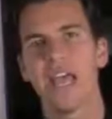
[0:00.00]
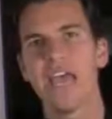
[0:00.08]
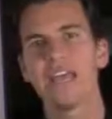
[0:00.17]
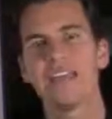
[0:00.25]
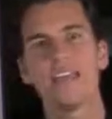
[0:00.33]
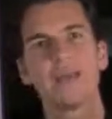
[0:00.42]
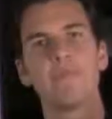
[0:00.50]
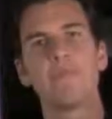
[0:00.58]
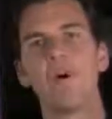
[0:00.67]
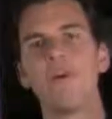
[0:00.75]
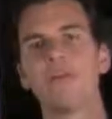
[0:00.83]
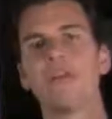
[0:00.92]
and in that
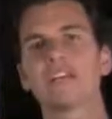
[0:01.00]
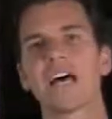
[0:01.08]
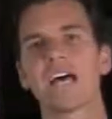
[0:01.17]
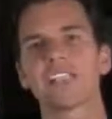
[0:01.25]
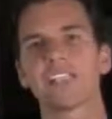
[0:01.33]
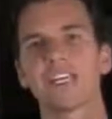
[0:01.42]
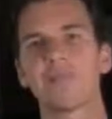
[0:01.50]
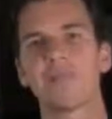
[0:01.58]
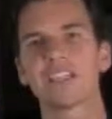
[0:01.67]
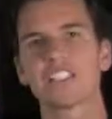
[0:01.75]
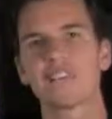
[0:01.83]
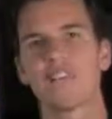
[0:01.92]
moment, I said to
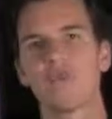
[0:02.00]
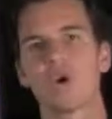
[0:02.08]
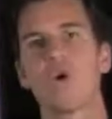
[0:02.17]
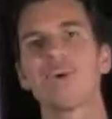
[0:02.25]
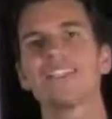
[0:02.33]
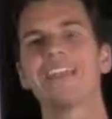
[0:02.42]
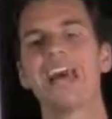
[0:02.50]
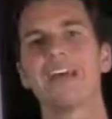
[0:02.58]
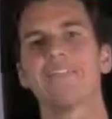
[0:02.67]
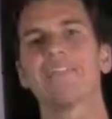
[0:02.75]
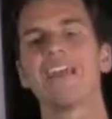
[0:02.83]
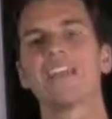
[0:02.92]
myself, I'm going to
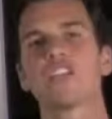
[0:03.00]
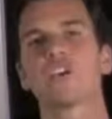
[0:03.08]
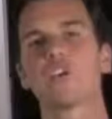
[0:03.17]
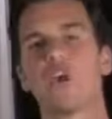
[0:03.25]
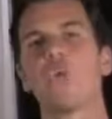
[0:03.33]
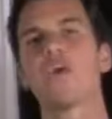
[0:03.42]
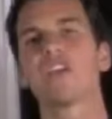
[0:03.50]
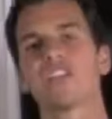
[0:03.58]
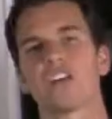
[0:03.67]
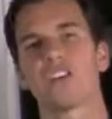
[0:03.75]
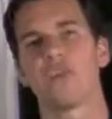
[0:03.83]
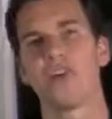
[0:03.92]
have faith and grow wings
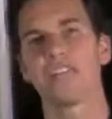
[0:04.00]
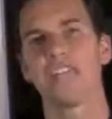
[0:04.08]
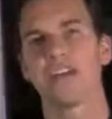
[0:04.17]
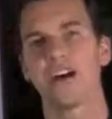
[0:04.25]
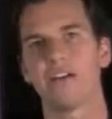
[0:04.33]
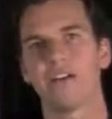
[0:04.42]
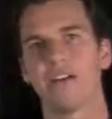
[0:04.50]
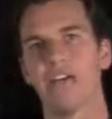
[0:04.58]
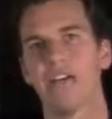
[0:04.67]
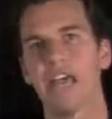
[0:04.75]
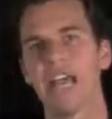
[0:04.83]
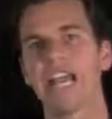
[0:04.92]
on the way down.
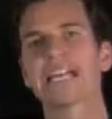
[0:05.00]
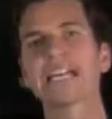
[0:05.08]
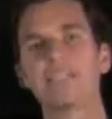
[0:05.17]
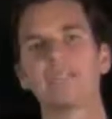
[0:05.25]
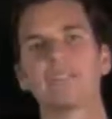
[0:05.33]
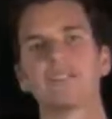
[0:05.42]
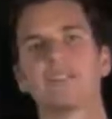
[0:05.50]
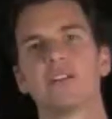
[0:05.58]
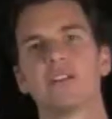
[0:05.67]
And I leaped.